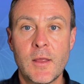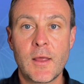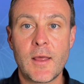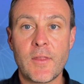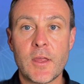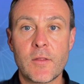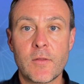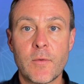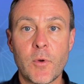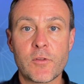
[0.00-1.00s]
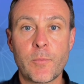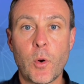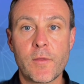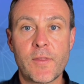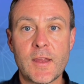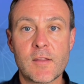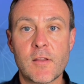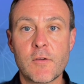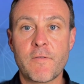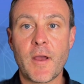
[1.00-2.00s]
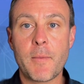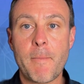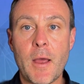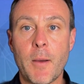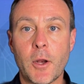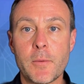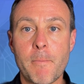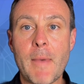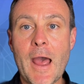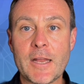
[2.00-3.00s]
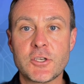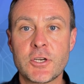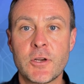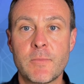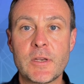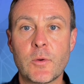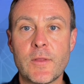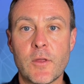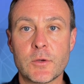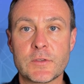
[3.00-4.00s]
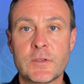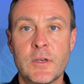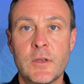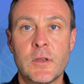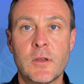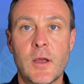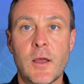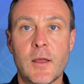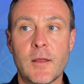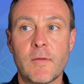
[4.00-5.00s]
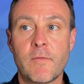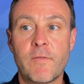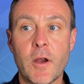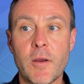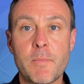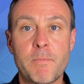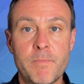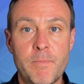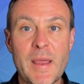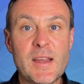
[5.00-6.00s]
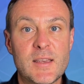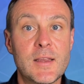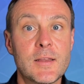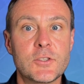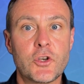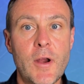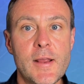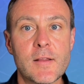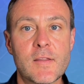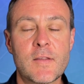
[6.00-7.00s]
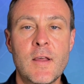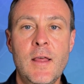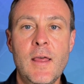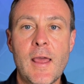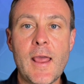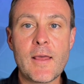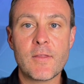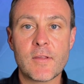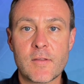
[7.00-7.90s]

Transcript: And that the most important thing is that you find a good match between those very baked in traits and the